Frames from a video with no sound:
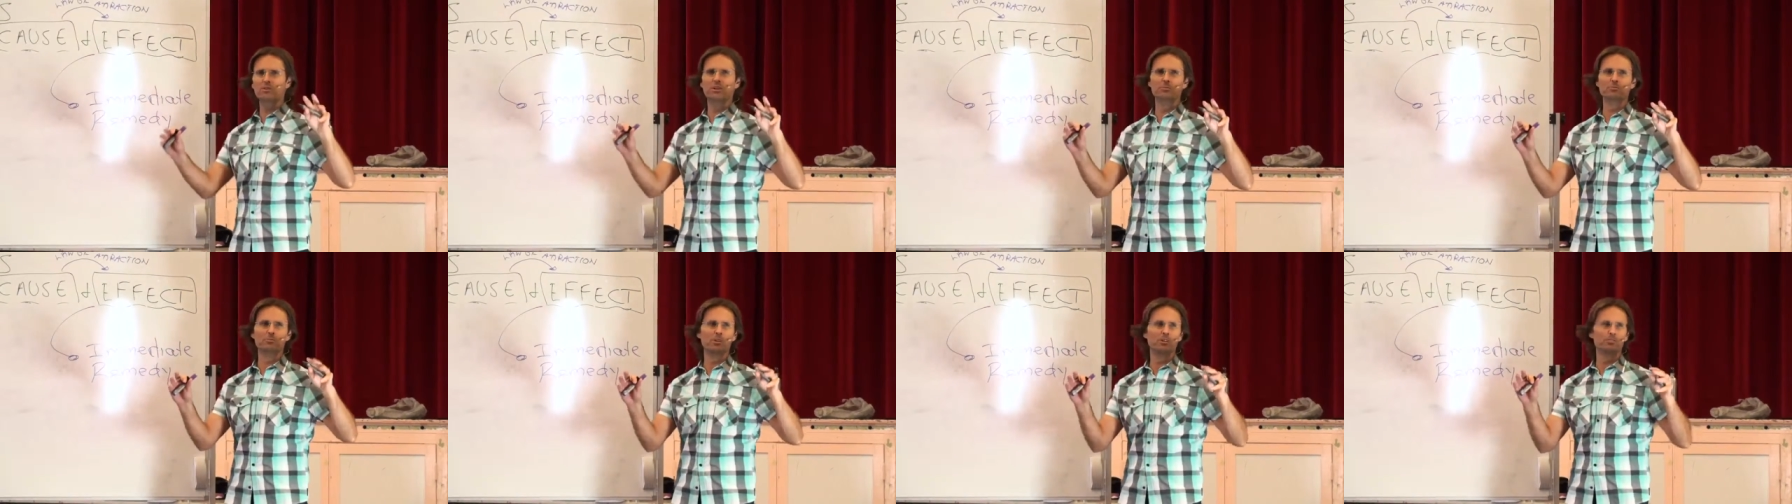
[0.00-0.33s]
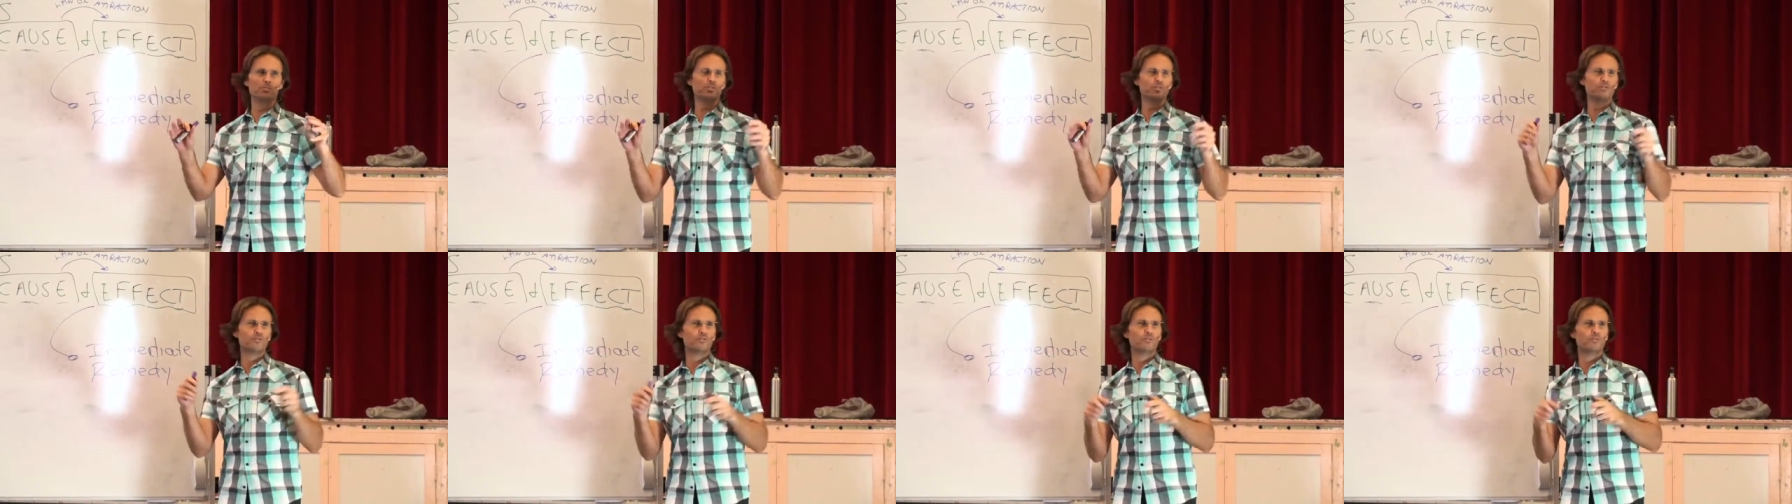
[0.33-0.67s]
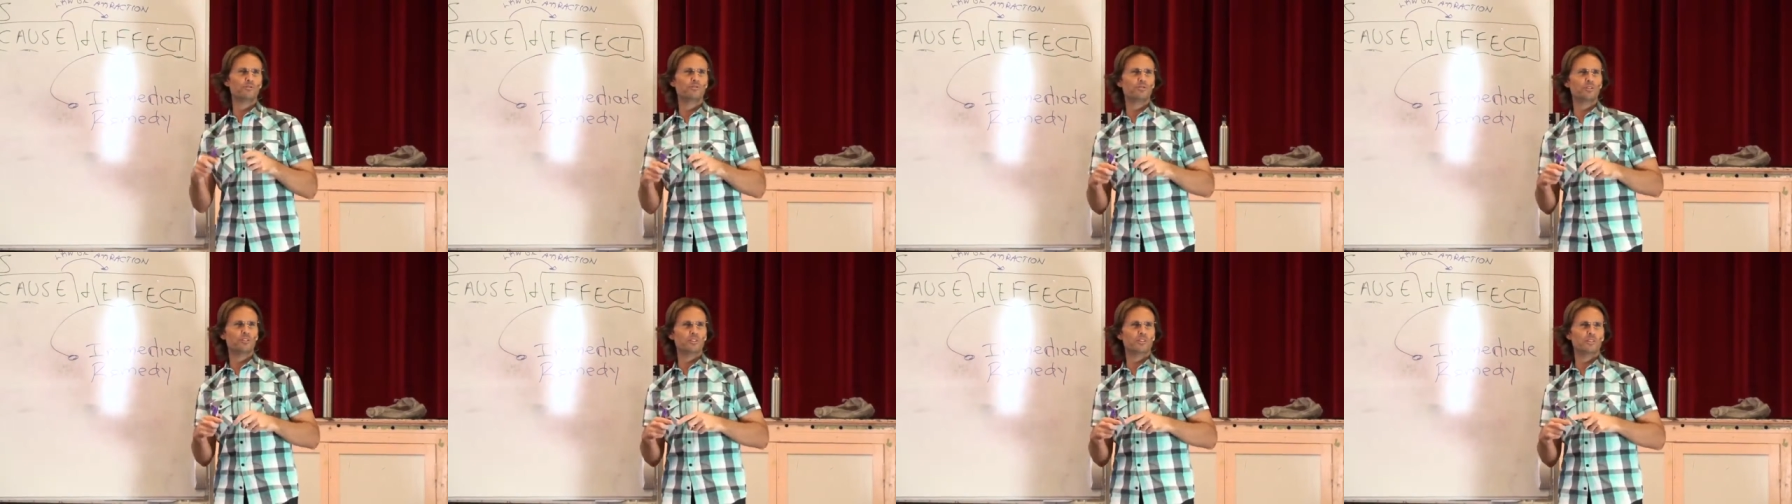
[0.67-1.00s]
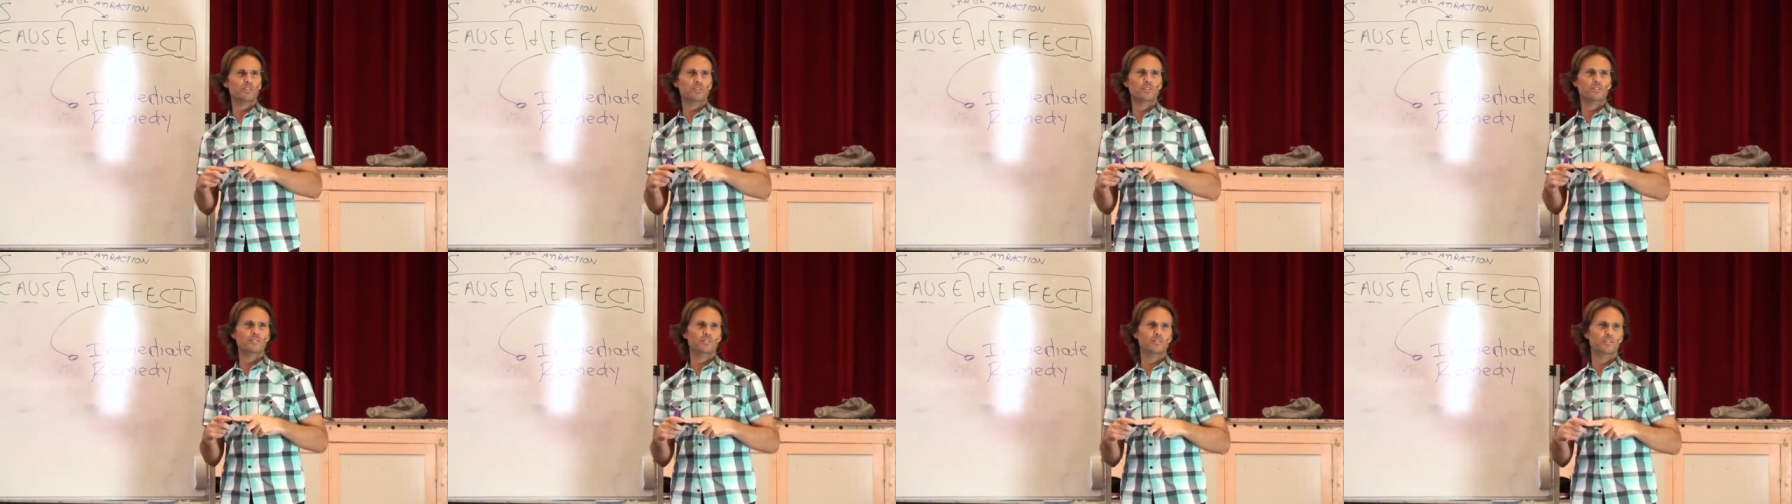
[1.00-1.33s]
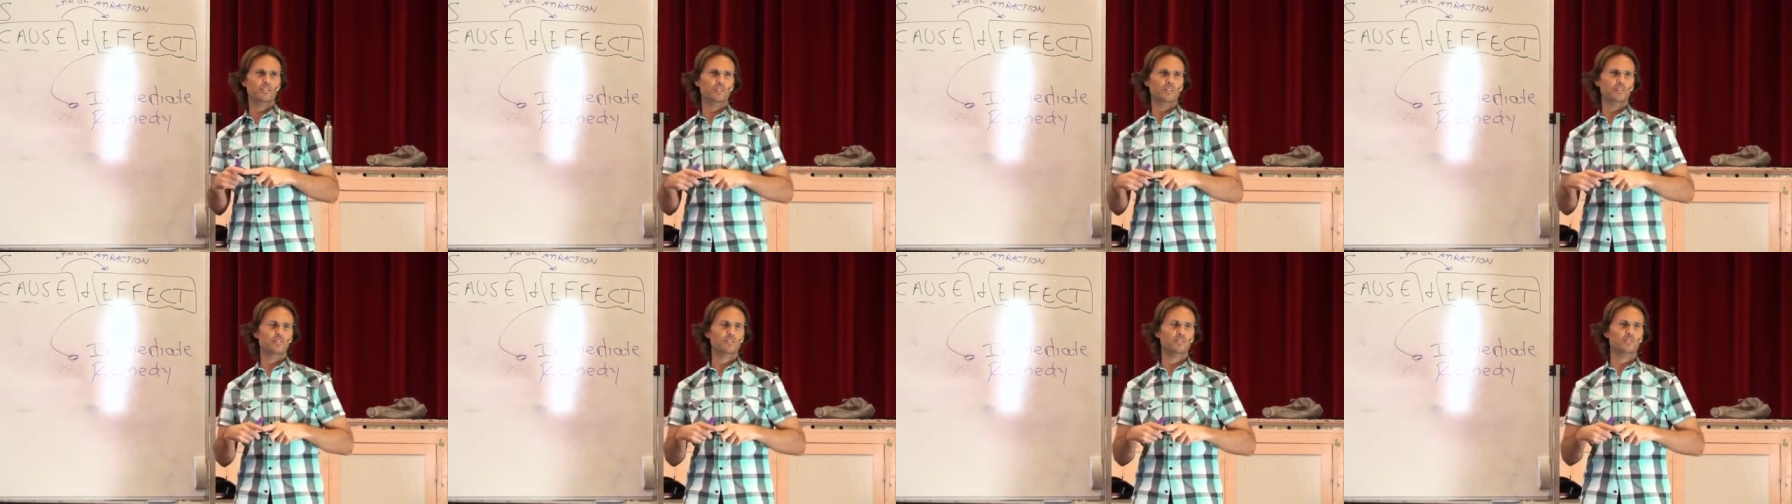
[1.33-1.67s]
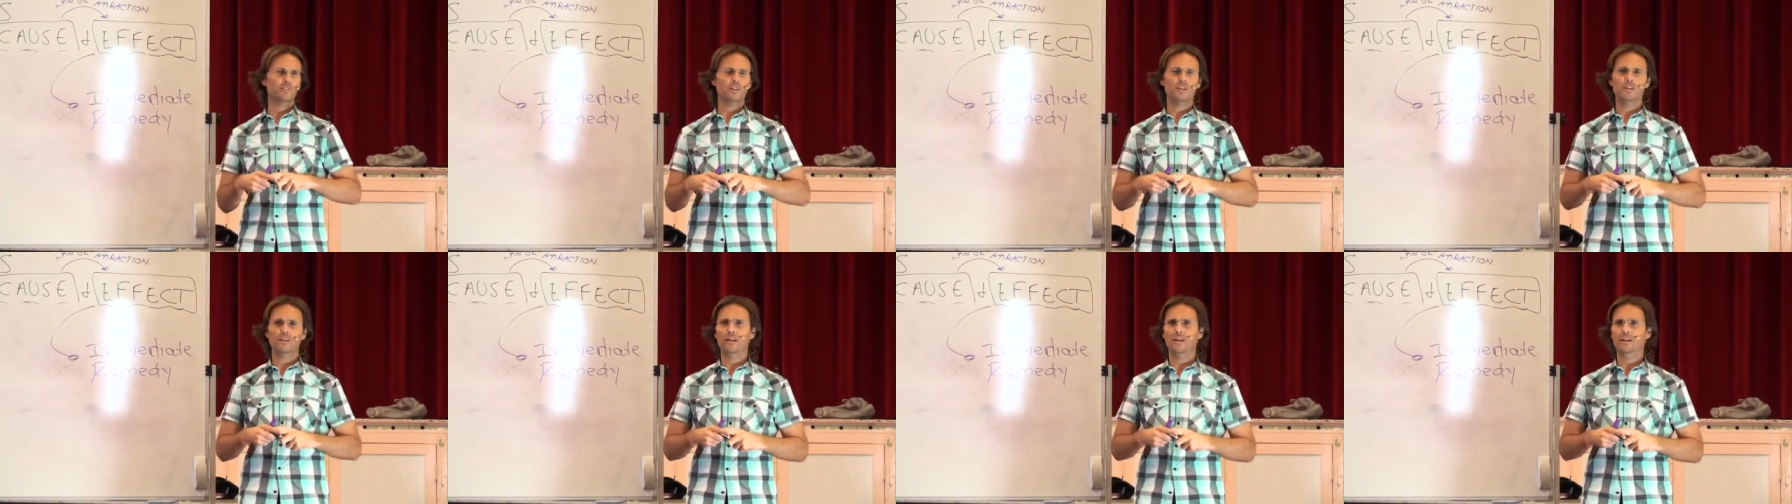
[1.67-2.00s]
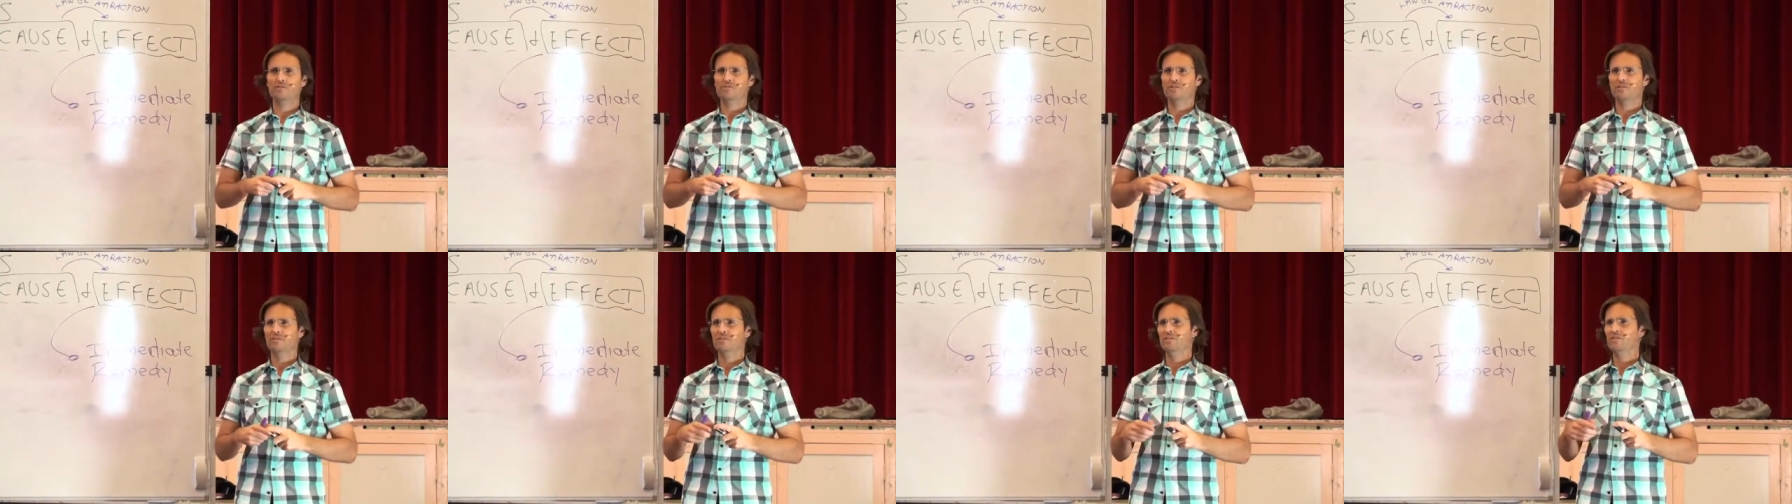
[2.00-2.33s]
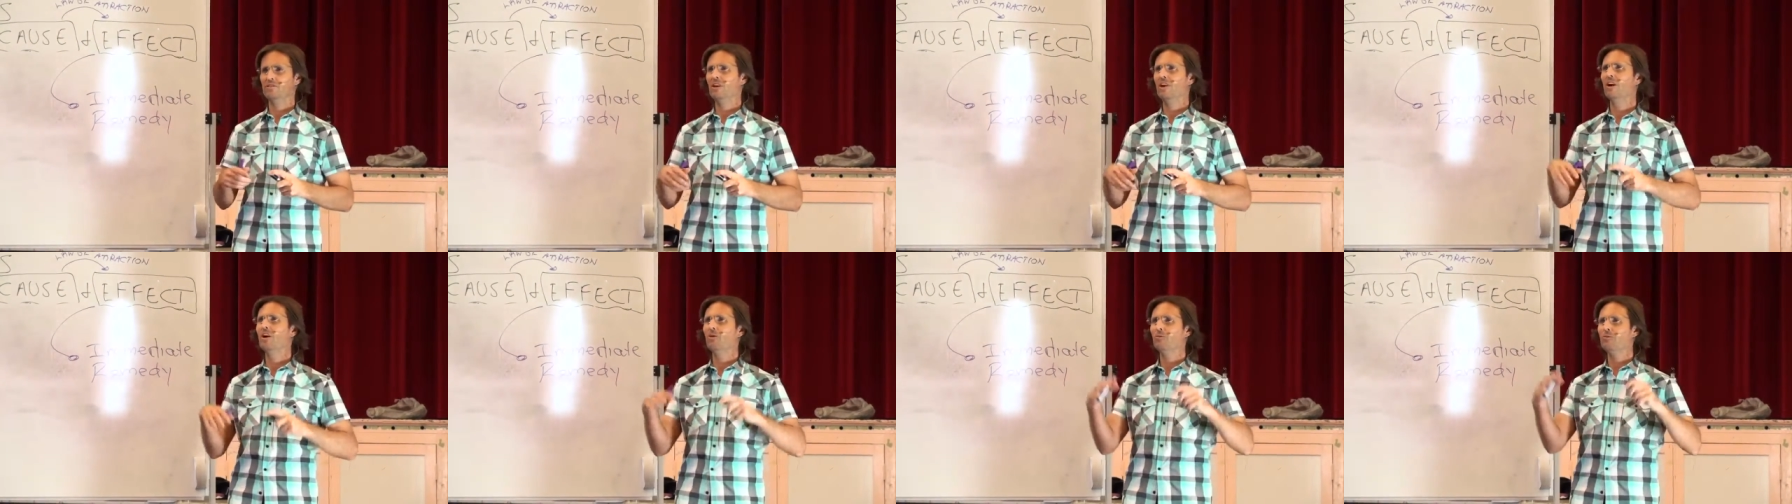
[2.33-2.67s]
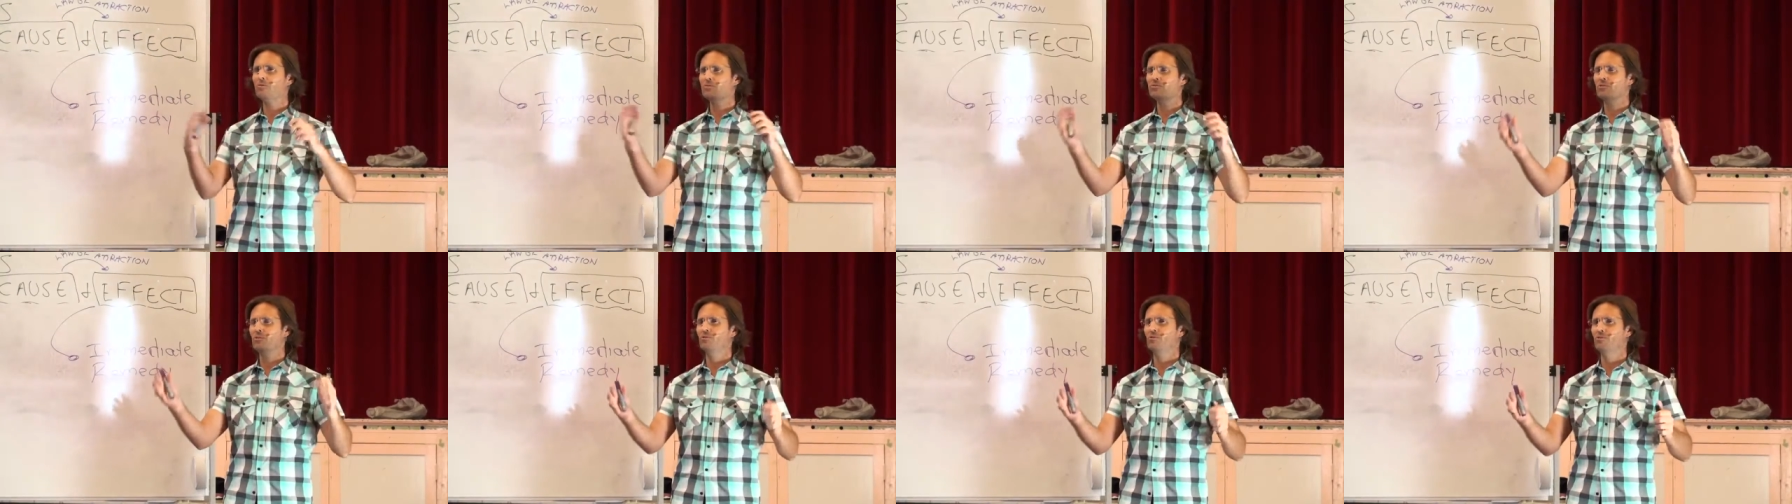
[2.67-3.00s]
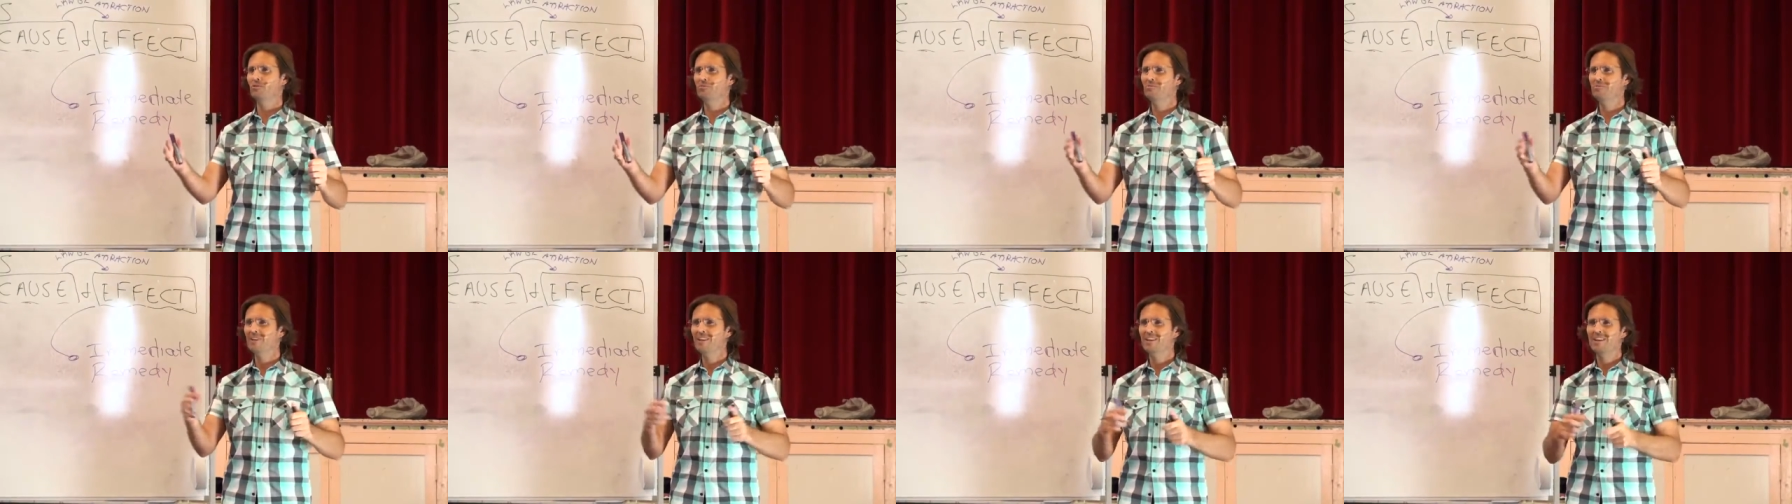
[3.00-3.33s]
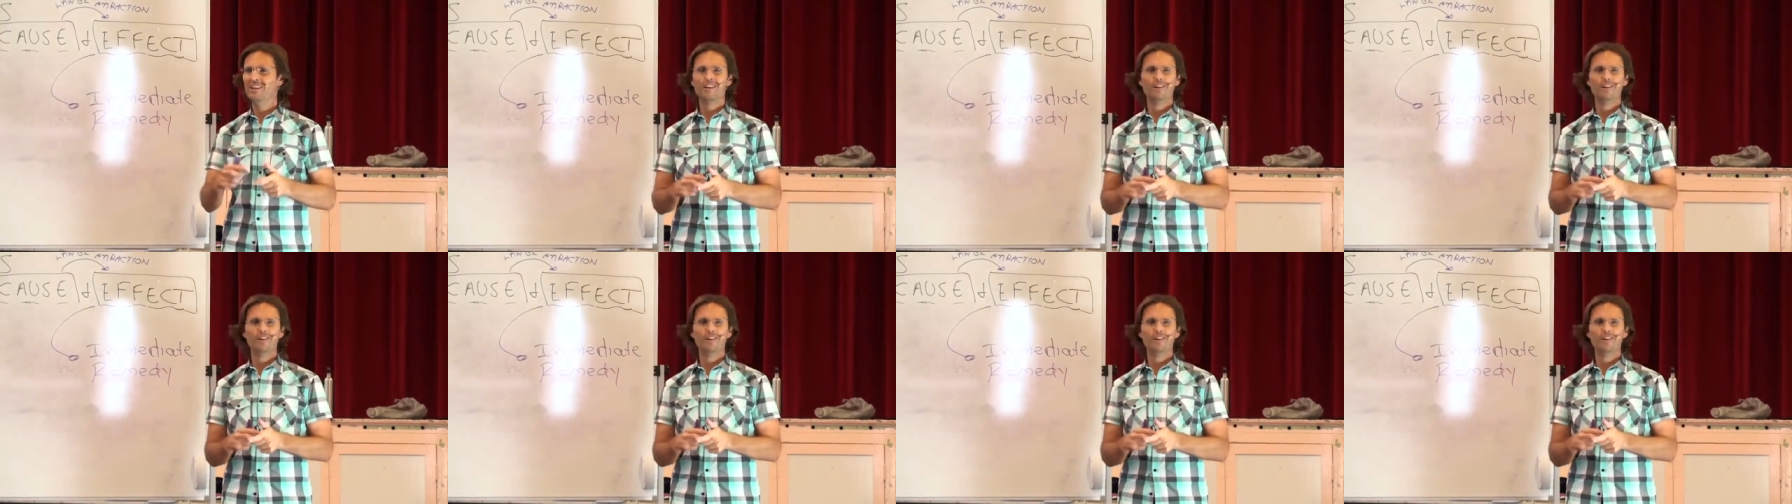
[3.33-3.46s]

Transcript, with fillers: I'm not just using it as a health term,